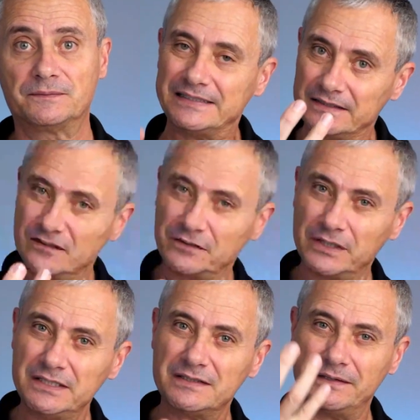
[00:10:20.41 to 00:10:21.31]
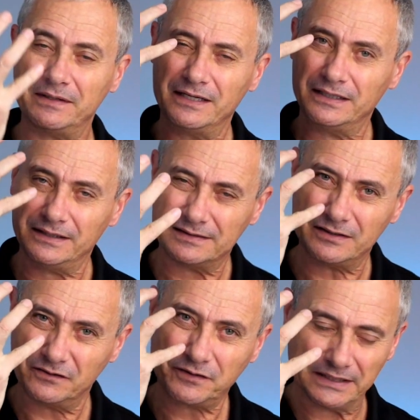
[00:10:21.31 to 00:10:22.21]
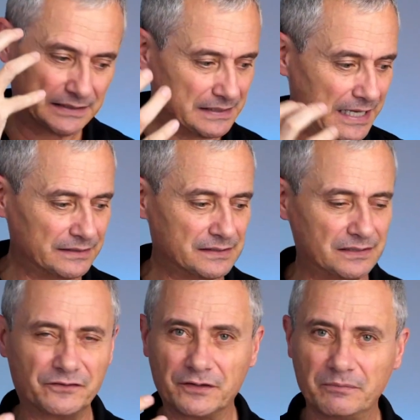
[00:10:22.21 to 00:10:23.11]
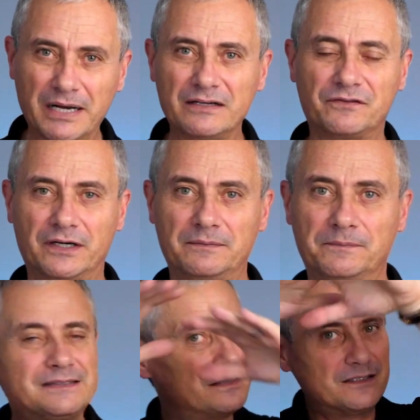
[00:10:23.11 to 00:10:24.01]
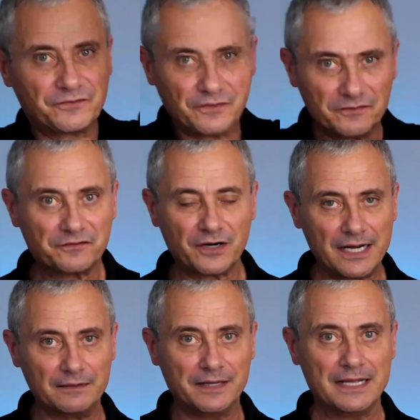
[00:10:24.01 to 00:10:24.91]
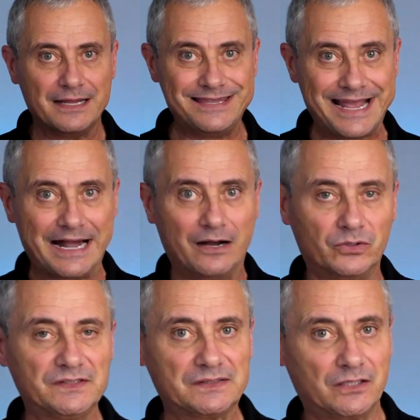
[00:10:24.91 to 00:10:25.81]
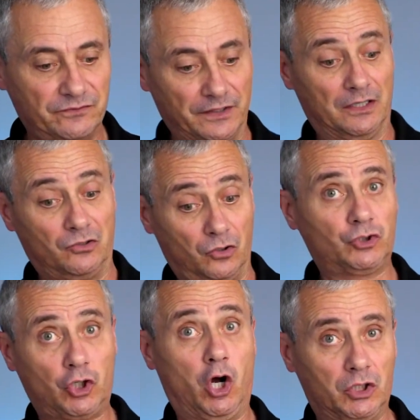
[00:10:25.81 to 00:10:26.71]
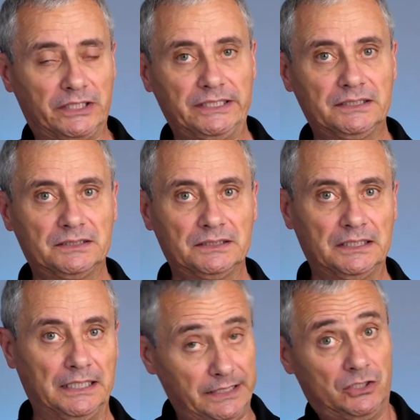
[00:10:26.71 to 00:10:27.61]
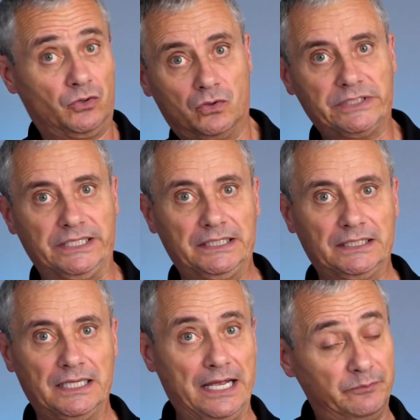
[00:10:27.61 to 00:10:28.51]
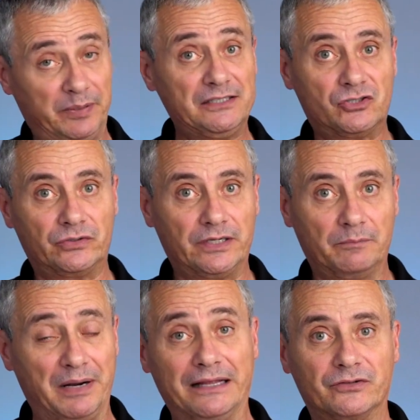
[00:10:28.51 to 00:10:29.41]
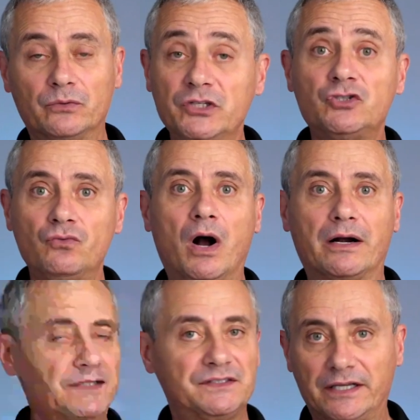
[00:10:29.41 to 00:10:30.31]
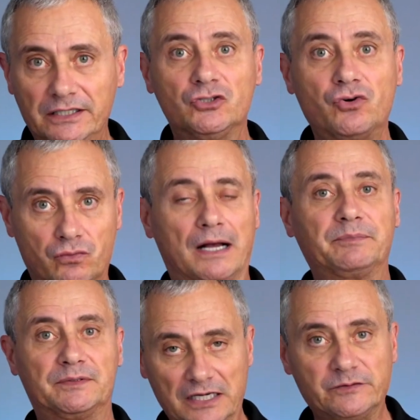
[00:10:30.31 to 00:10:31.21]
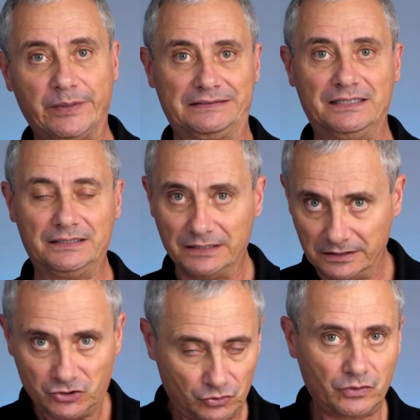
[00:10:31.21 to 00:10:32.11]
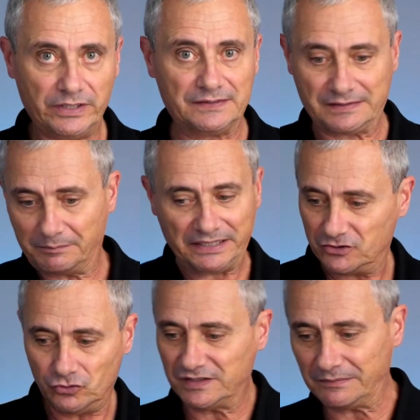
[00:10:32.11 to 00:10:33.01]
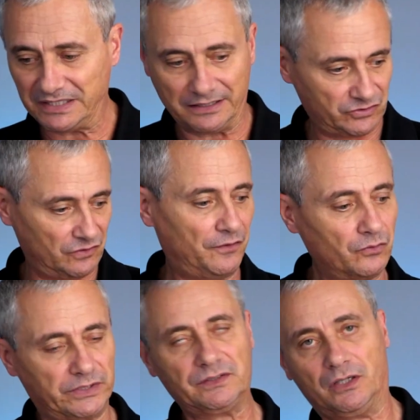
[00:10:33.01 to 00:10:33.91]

See, it's a different intent. It's a different intent. It's a different mind frame. It's a different frame. Now, instead of cold calling and annoying and pestering and bothering, which you are, it's interrupt prospecting. Sure is. Somebody's doing something else, the phone rings.